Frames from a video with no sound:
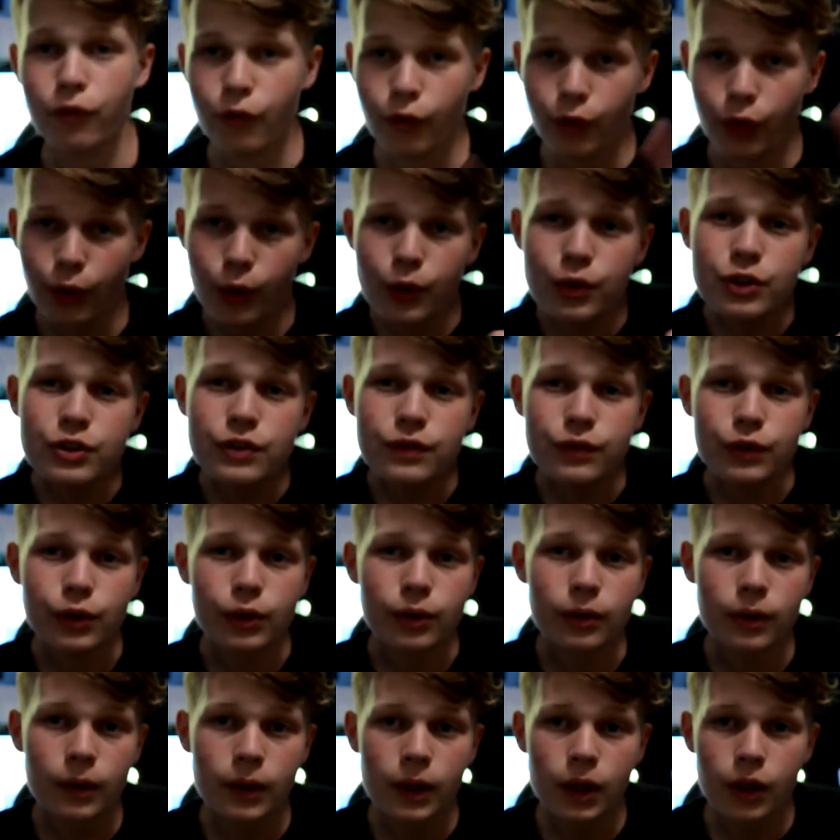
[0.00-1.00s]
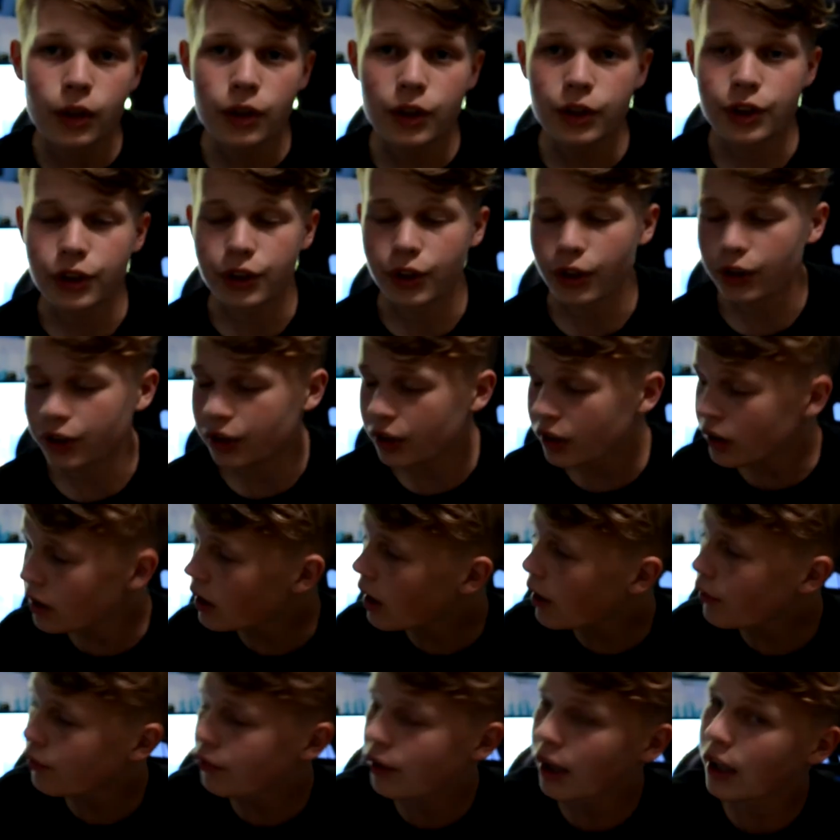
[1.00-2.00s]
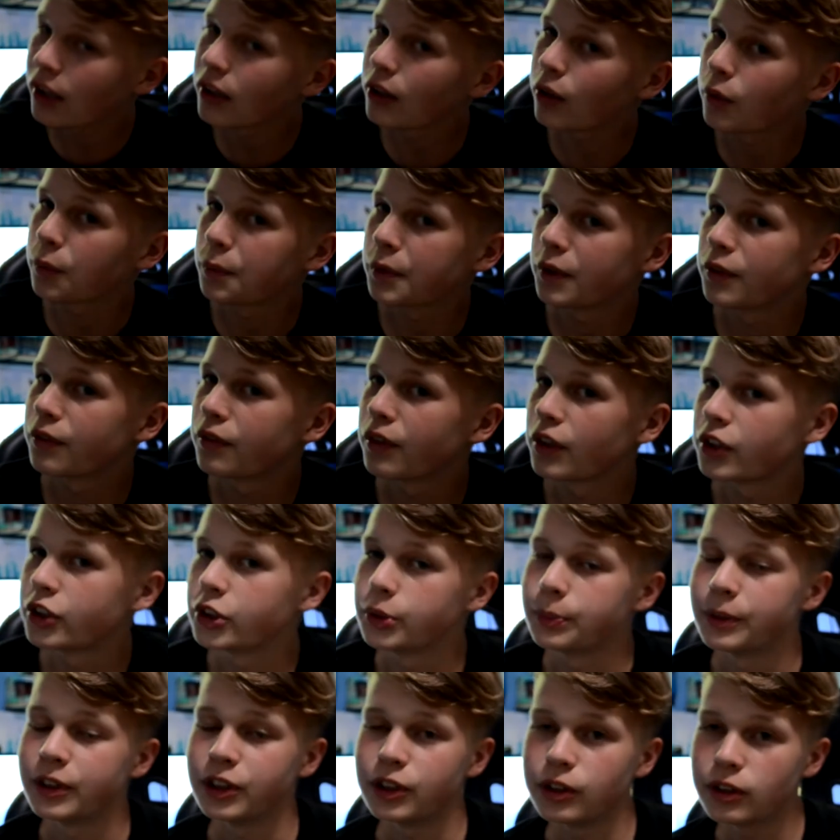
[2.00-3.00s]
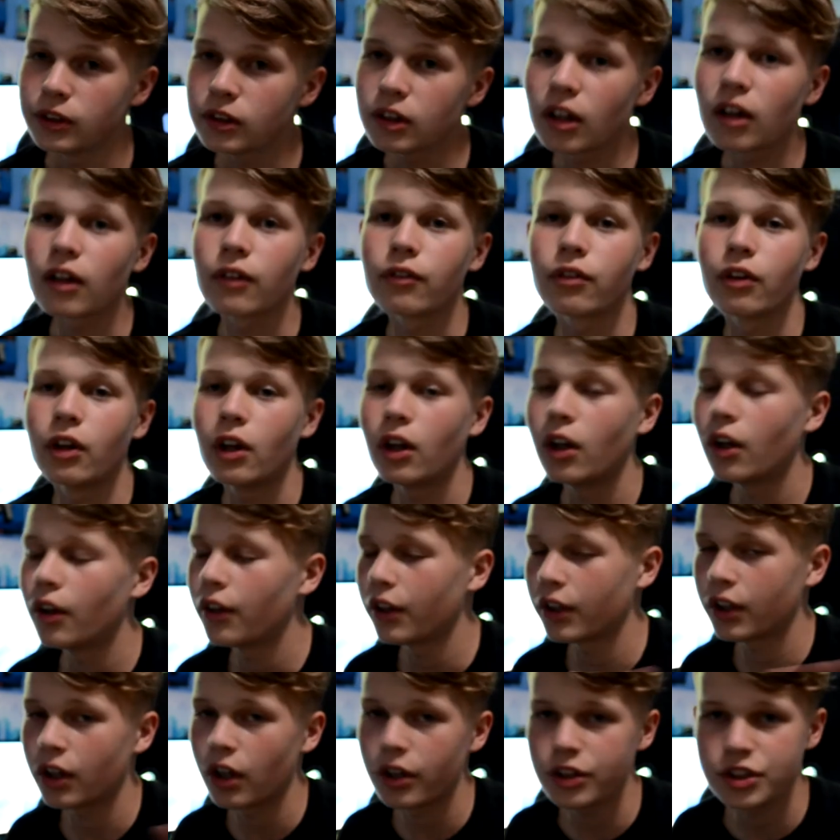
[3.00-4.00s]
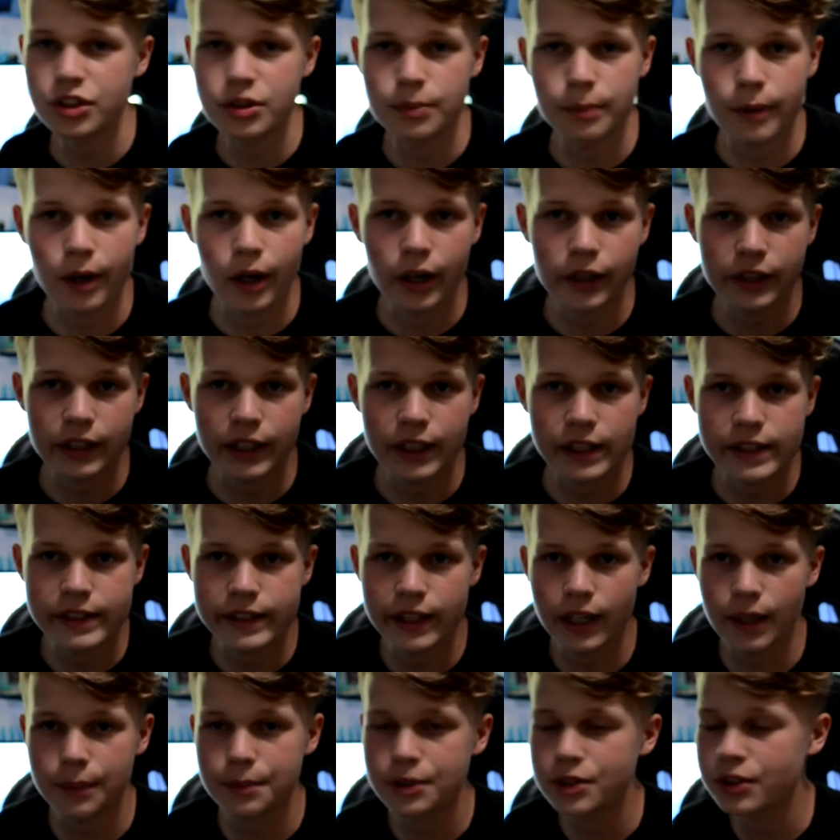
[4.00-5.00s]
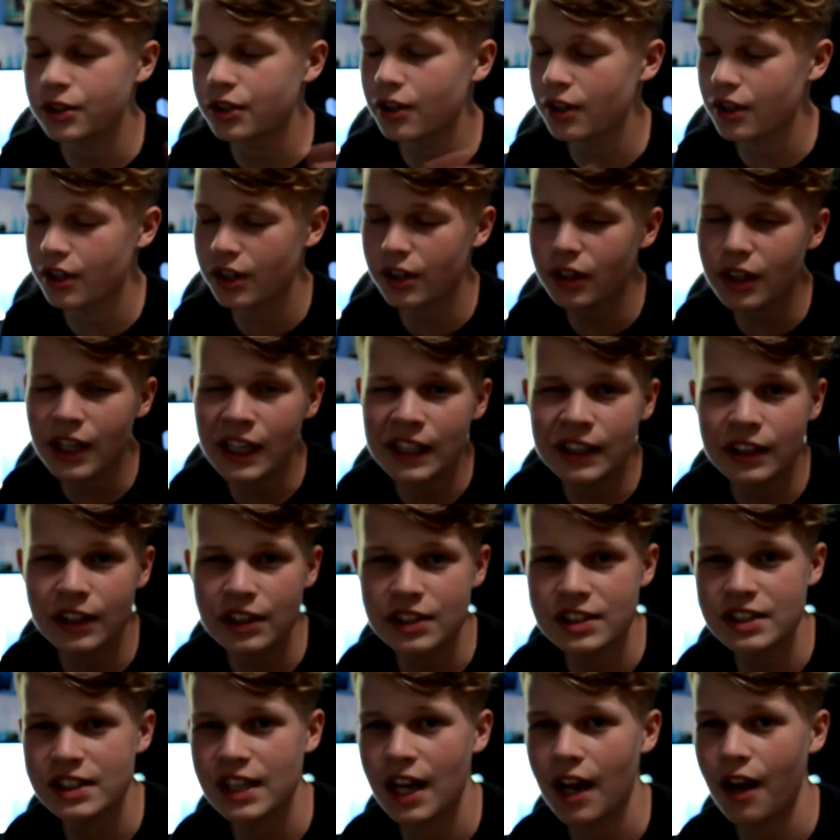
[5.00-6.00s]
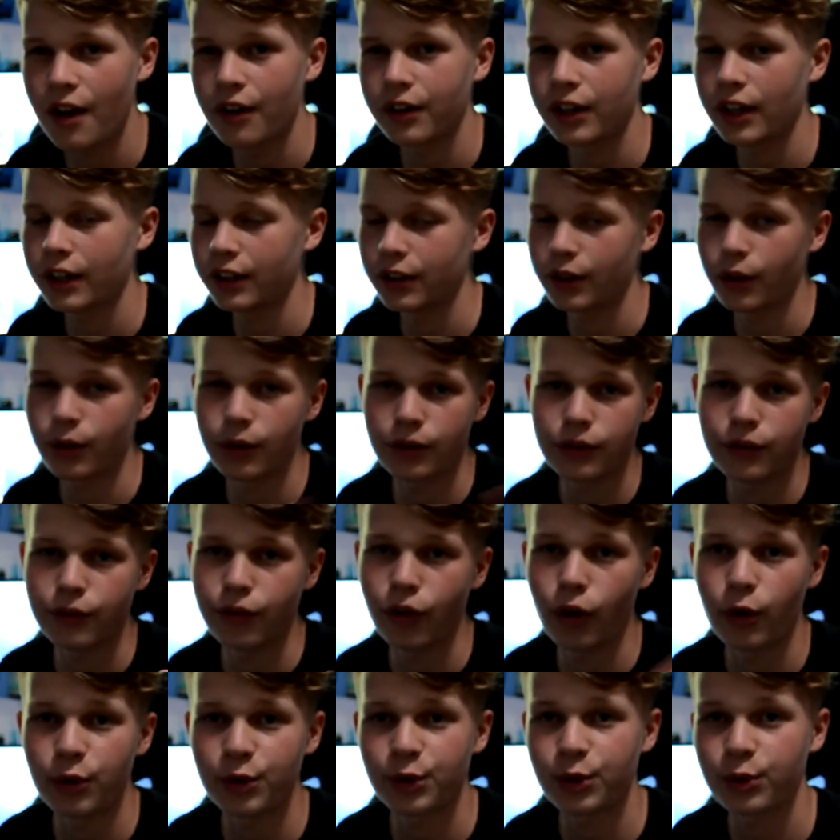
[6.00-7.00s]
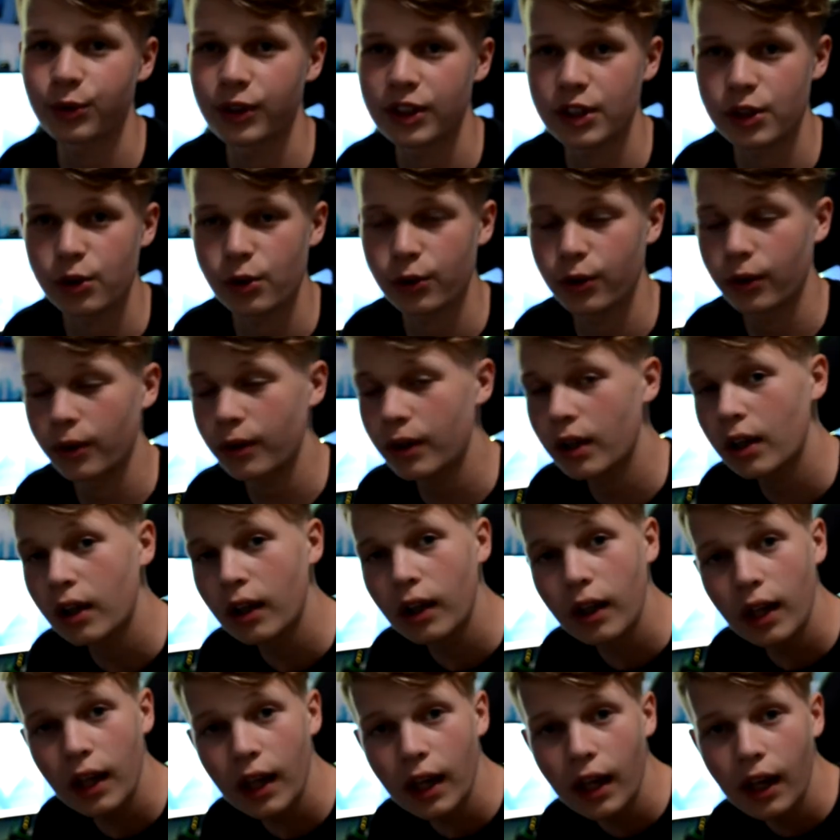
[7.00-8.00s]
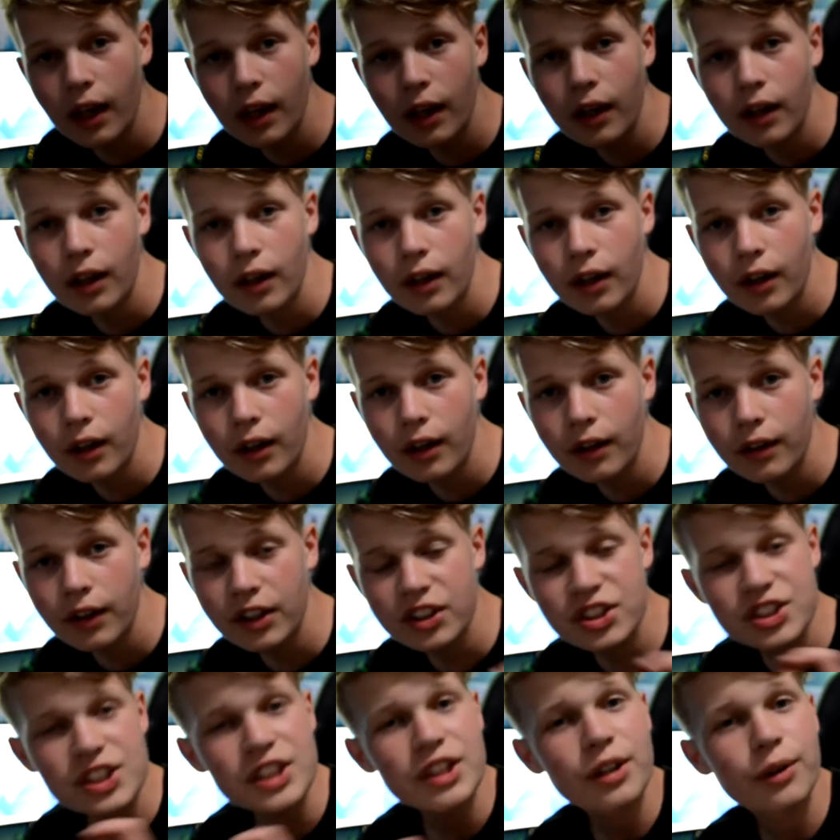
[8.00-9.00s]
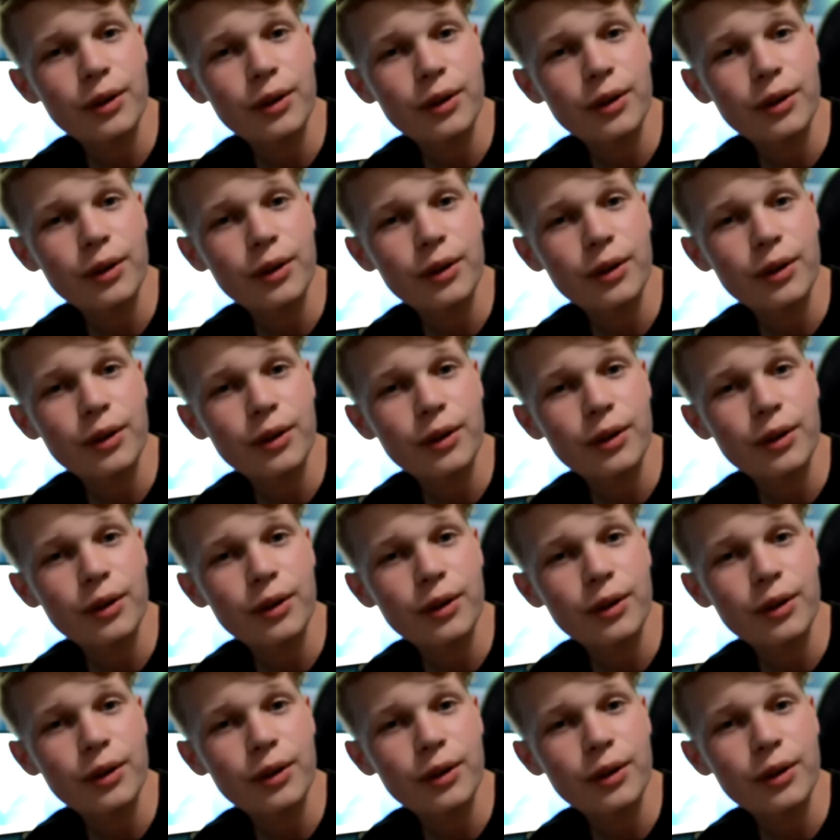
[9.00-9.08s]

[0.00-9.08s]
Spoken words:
for those of you, you know, you love that little bit of RGB, you love the custom art keycaps, you like the sound, I don't know if you've heard it already or not, then stick